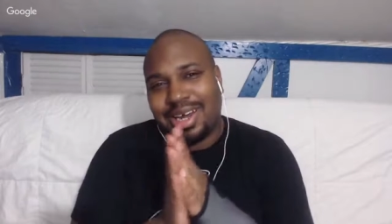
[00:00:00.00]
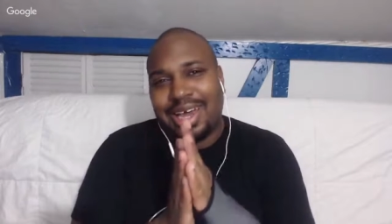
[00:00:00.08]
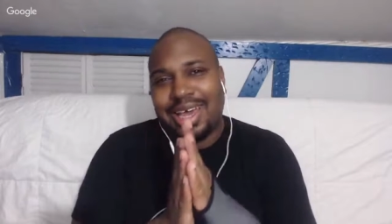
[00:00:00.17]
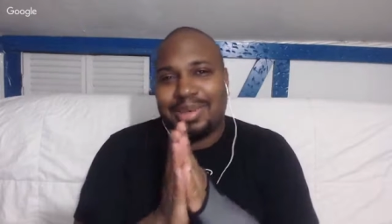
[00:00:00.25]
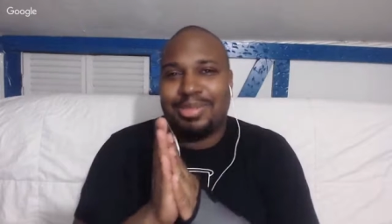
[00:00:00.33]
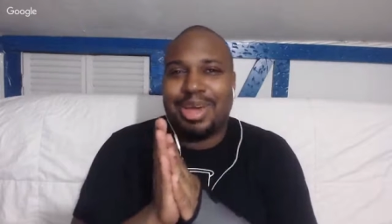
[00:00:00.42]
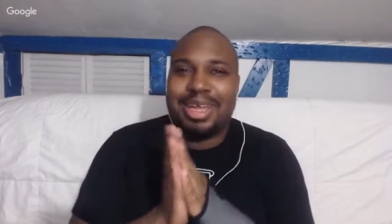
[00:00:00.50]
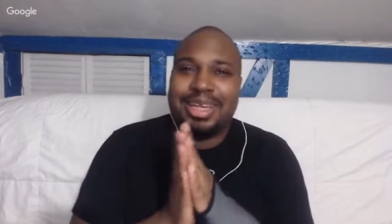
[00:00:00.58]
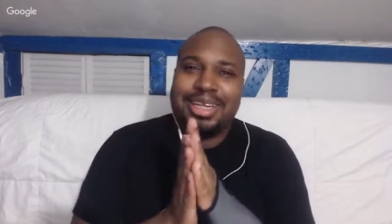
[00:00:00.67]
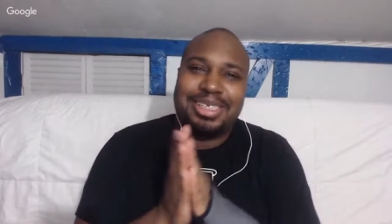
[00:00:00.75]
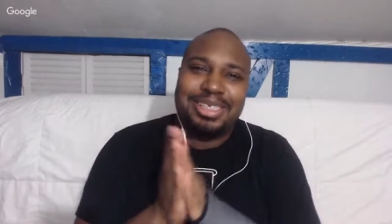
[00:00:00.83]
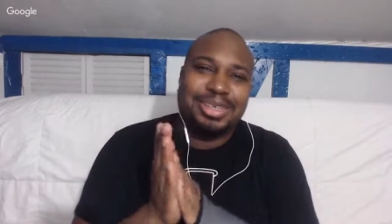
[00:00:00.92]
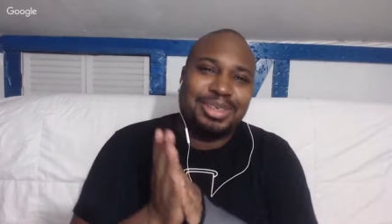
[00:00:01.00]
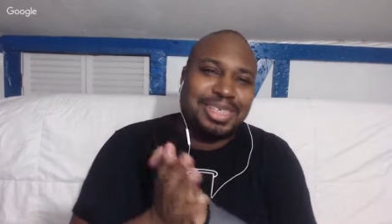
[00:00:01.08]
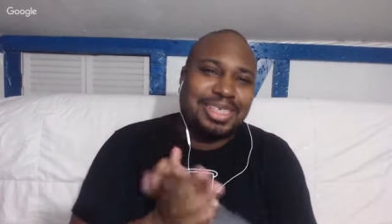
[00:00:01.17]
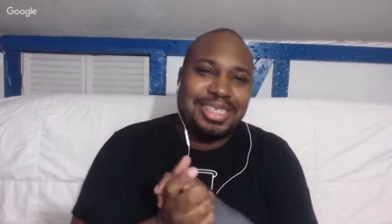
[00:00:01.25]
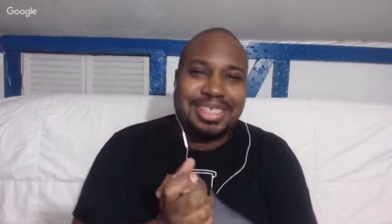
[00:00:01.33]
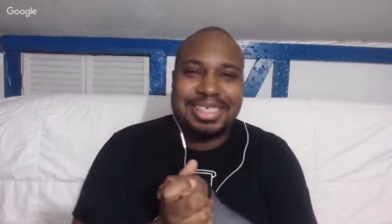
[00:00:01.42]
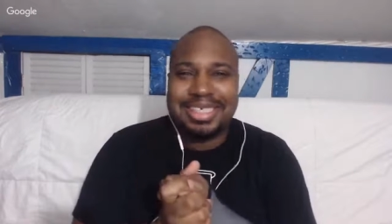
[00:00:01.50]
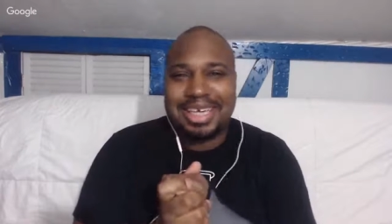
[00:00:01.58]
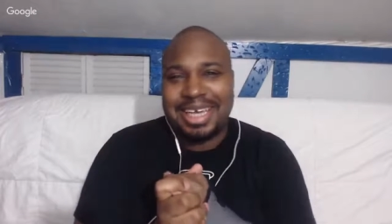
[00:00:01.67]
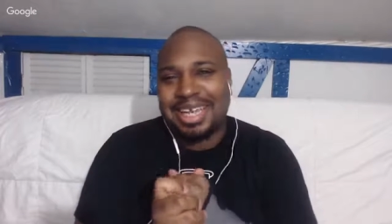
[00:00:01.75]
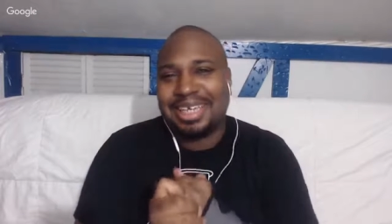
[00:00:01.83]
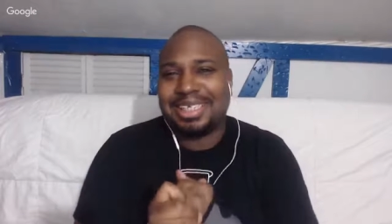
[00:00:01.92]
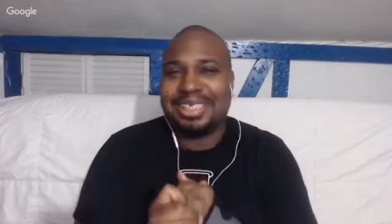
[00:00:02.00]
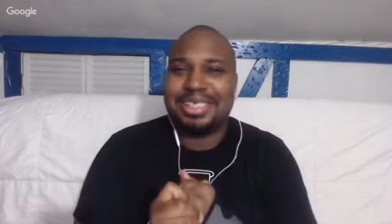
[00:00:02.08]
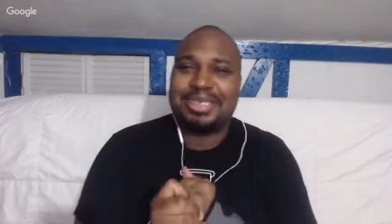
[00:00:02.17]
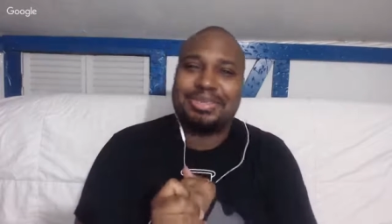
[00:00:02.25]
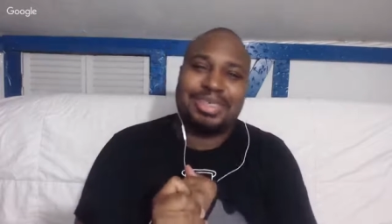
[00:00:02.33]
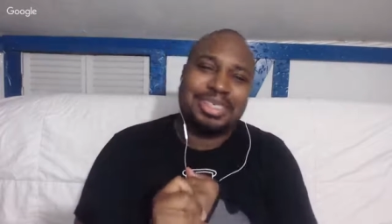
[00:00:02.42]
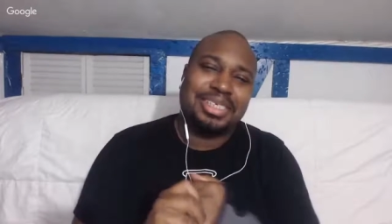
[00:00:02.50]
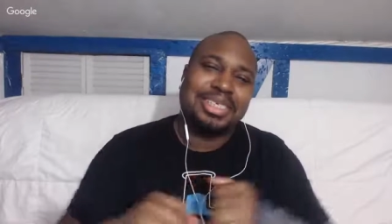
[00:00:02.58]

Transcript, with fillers: All right, man, yo, let's let's get into this one.